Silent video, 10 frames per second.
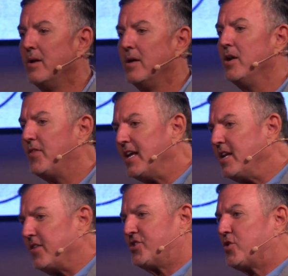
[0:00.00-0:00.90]
You know, the end
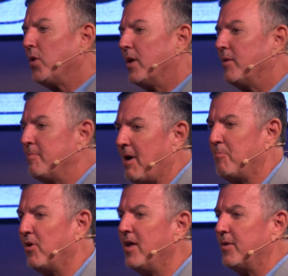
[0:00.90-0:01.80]
of the story with my
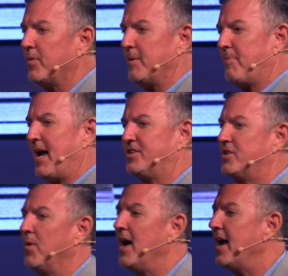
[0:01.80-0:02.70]
brother when he passed
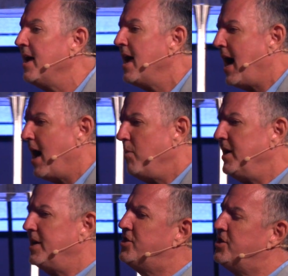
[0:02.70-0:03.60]
away, I
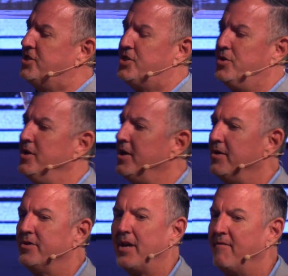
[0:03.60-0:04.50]
went into two
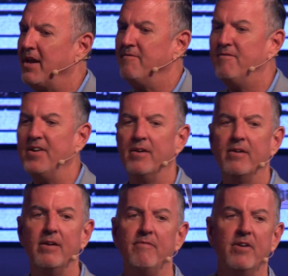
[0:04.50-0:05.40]
years of a
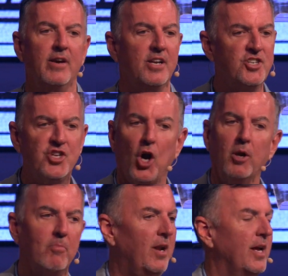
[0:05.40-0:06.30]
very, very
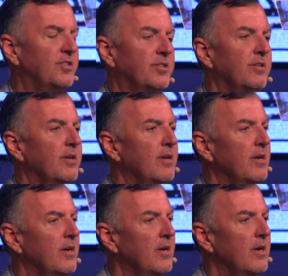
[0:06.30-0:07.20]
dark place.
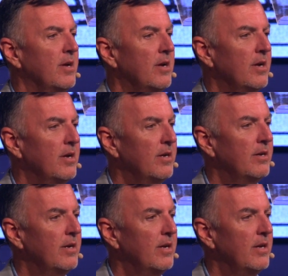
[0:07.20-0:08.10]

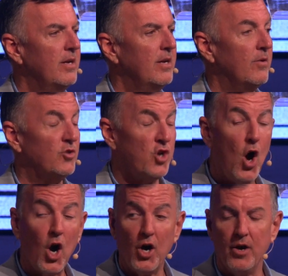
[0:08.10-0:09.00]
It was
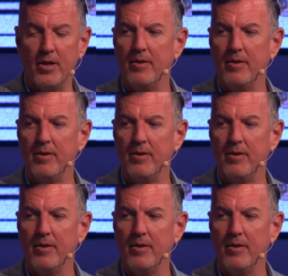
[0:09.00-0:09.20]
hard.